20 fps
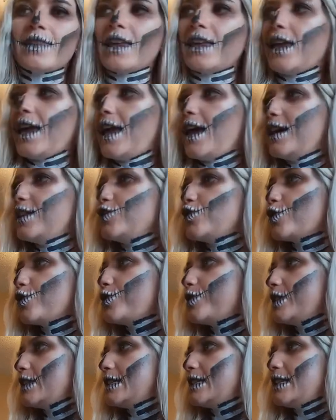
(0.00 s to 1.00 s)
and you're
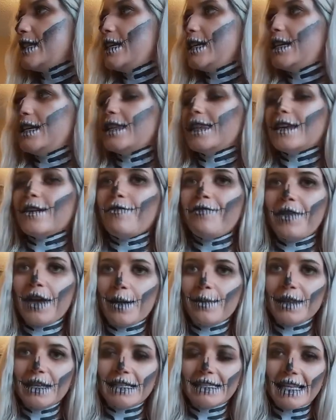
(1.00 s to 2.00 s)
going to need the
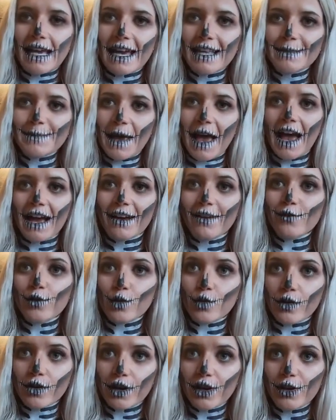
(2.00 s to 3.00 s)
family-sized pack of
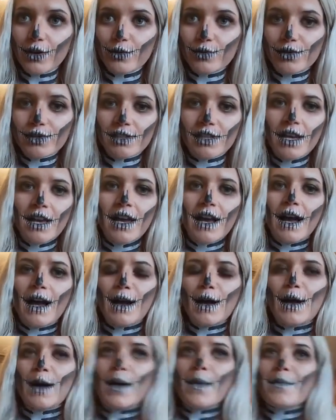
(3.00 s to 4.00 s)
Oreos.
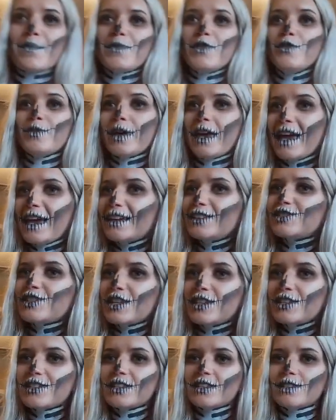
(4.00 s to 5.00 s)
You can
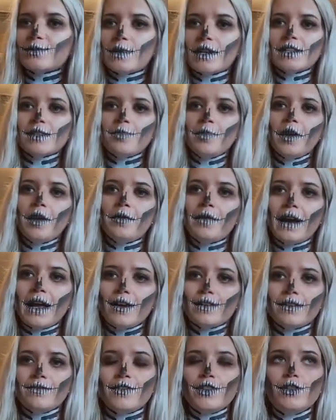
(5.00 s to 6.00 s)
change this recipe
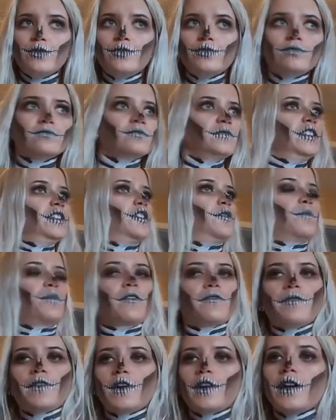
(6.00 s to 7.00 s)
around if you
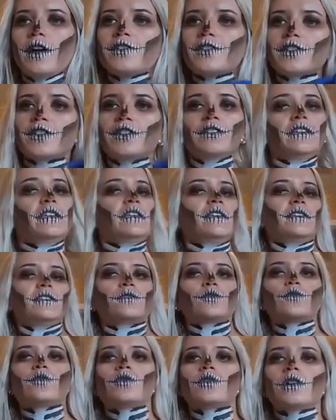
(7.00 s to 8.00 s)
prefer other cookies
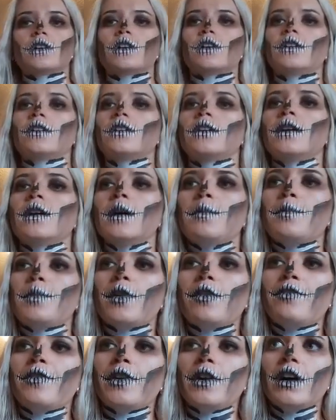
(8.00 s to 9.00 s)
or
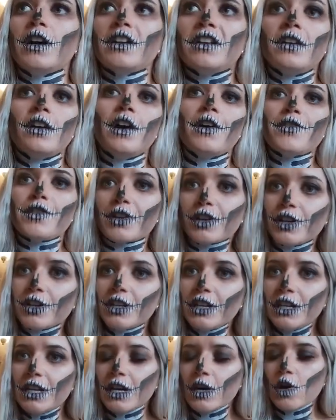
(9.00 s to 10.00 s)
prefer other
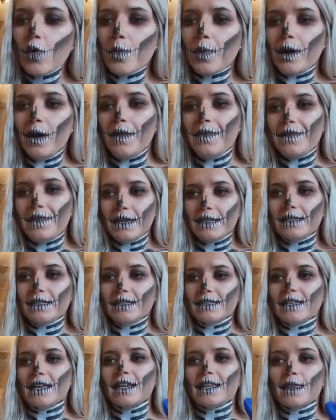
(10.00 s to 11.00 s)
cookie dough, but this
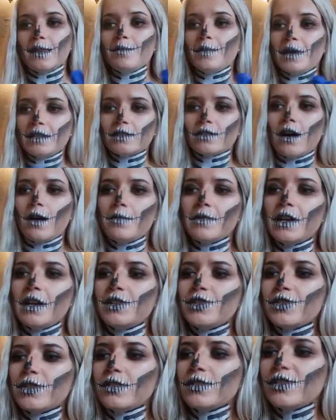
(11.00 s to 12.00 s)
is like the best
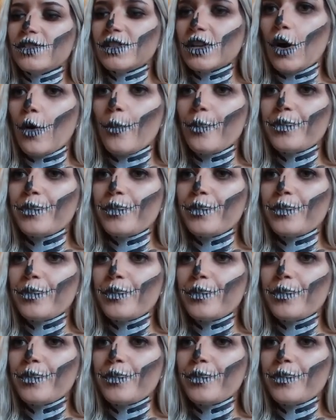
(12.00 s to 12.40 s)
combination. So